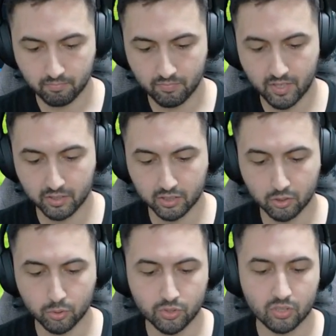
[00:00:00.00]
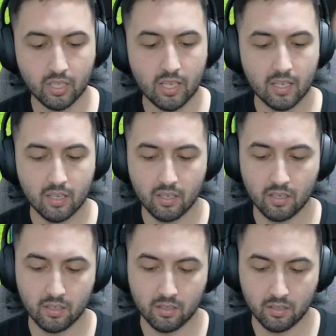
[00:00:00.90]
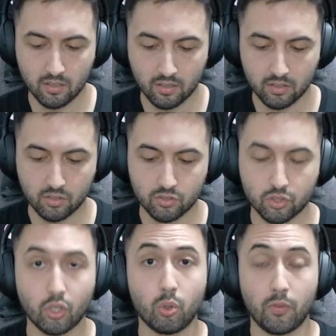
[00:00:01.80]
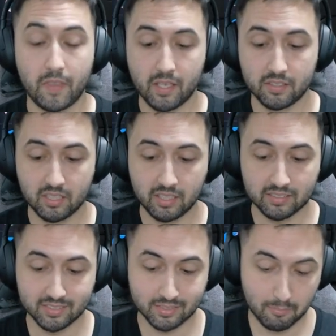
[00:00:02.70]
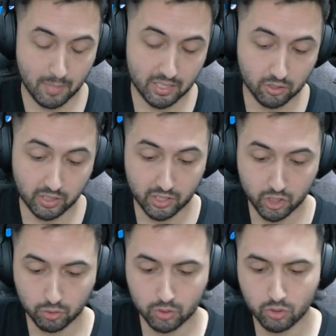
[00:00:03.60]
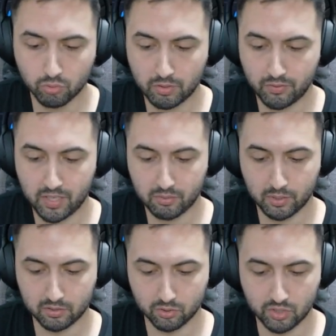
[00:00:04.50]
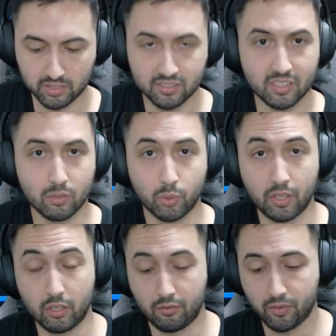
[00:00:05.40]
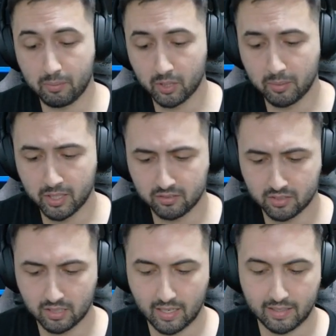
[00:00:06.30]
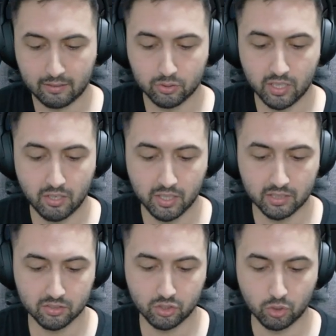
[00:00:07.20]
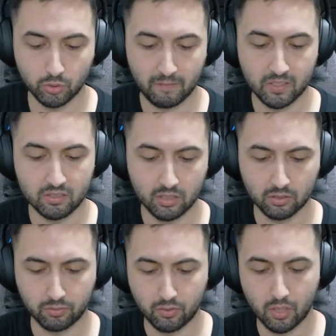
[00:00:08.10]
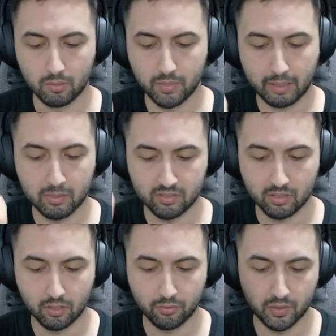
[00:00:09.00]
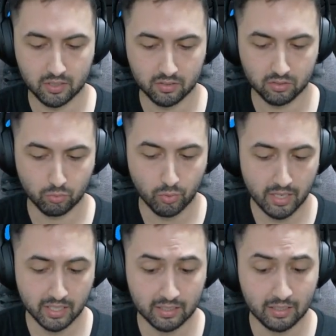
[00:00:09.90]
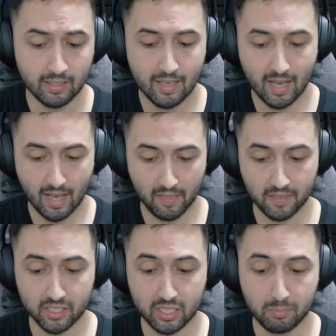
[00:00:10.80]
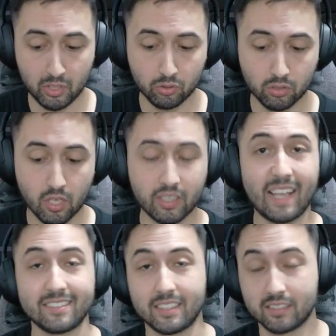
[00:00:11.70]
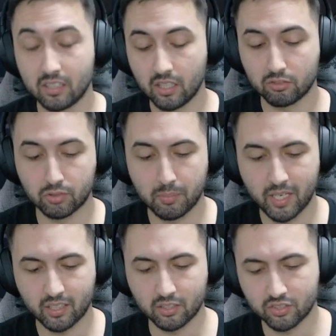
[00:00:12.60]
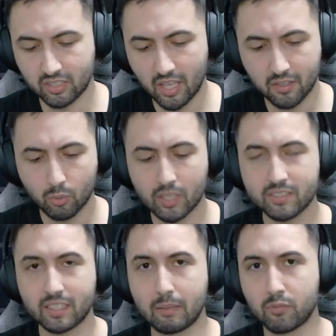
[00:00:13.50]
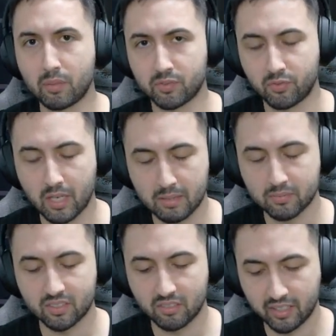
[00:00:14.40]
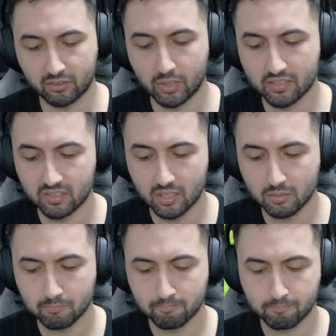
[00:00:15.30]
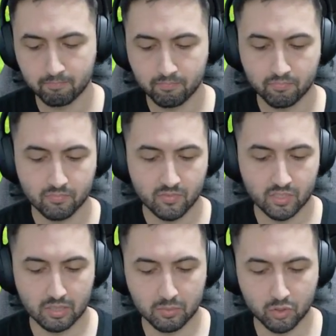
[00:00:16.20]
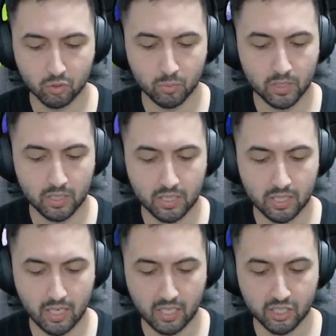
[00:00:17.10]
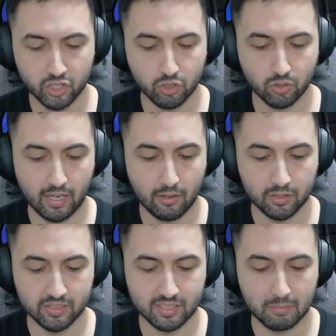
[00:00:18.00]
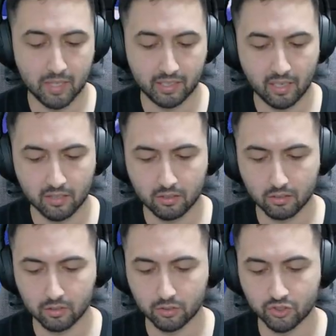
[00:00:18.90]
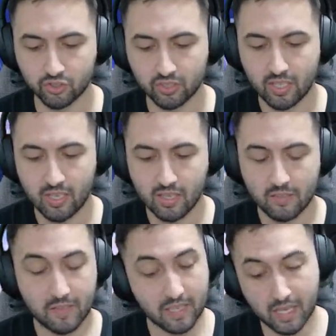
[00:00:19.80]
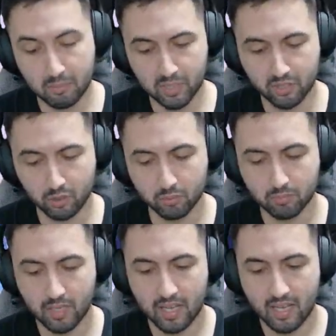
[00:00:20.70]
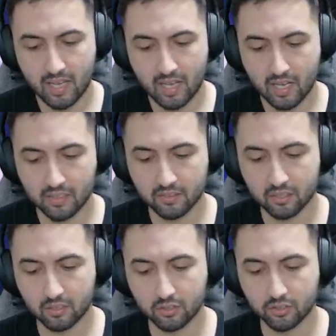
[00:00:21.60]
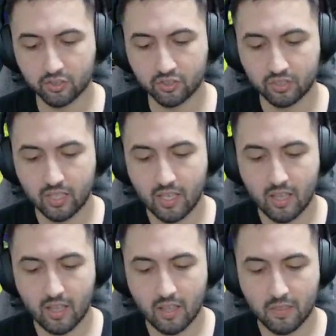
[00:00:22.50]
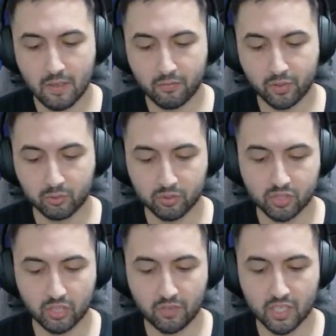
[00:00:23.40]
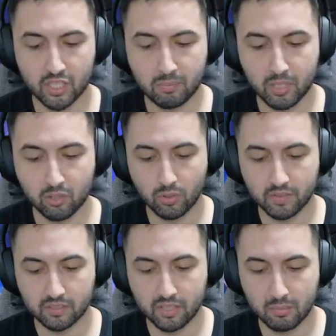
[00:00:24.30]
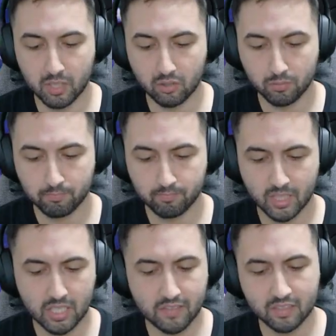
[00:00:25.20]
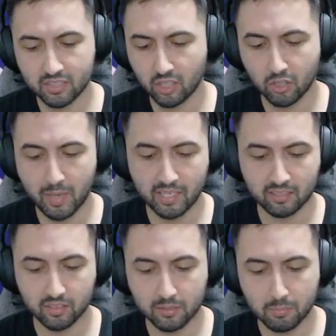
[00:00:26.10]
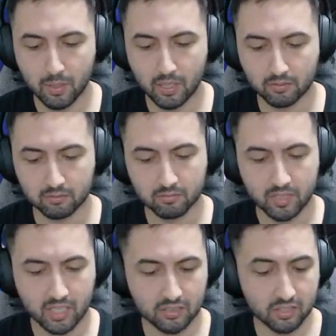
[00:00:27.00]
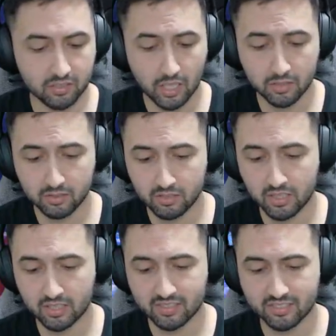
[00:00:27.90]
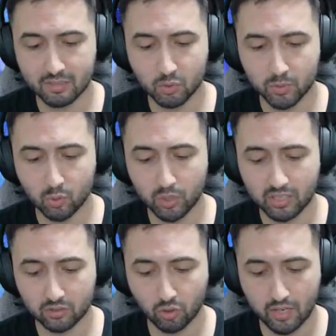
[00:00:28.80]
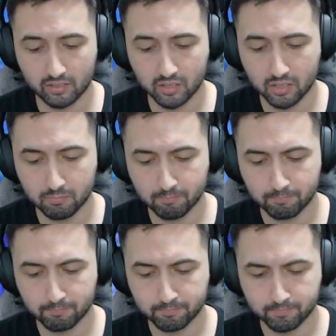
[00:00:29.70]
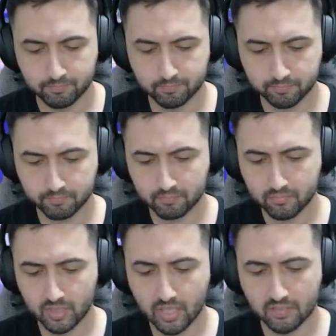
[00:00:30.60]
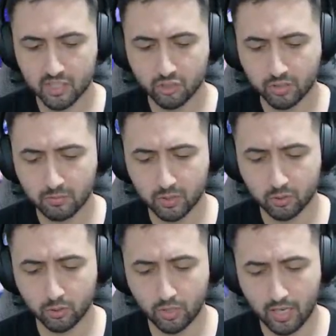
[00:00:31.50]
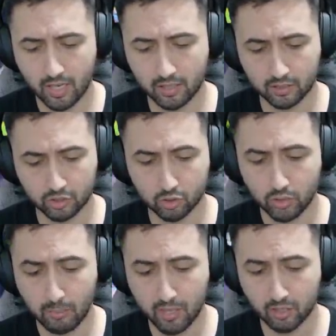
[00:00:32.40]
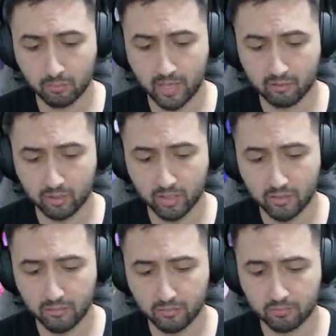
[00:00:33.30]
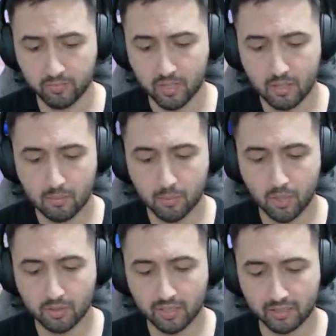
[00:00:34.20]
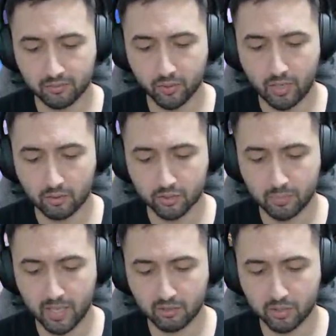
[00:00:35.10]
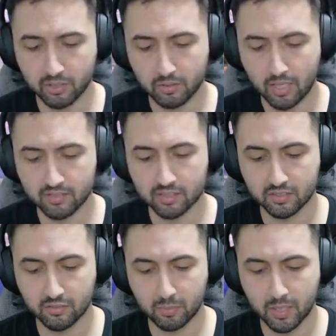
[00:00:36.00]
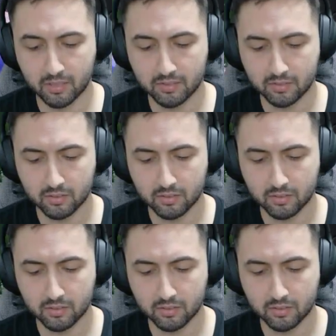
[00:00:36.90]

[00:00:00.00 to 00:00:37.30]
There it goes. So the settings menu that I showed you, refresh rate to 60 without a frame limit, allow tearing, so the VSync from the game itself is running, and the GPU clock at 1600 MHz. Otherwise, the game drops frames like crazy. Seems to be an issue on how the Steam Deck handles, the APU handles the frequency of the GPU CPU. It does it automatically, but in this case, it doesn't seem to be doing it correctly. And this should give you a good amount of battery life, probably like 4 hours of battery at 6 FPS.